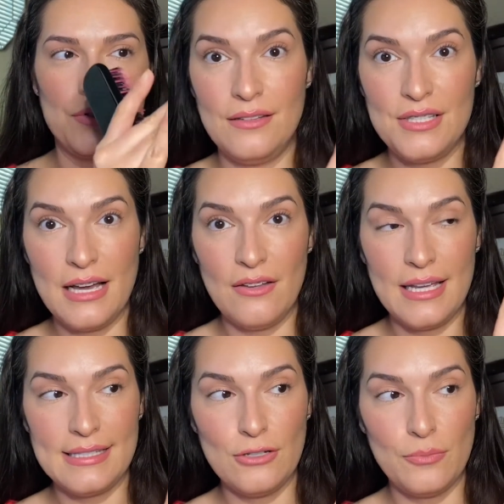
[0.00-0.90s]
You see how they
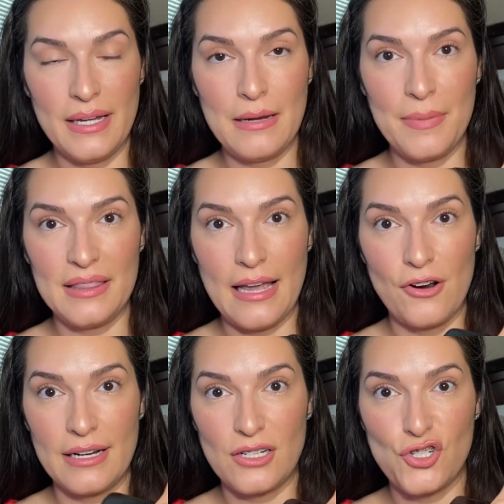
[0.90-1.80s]
still bend, but they are
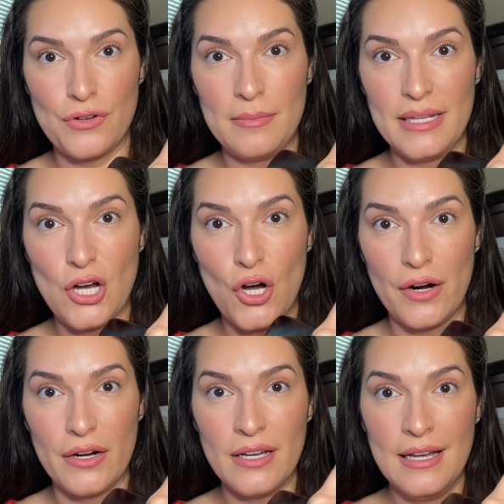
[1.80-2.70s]
extremely hard.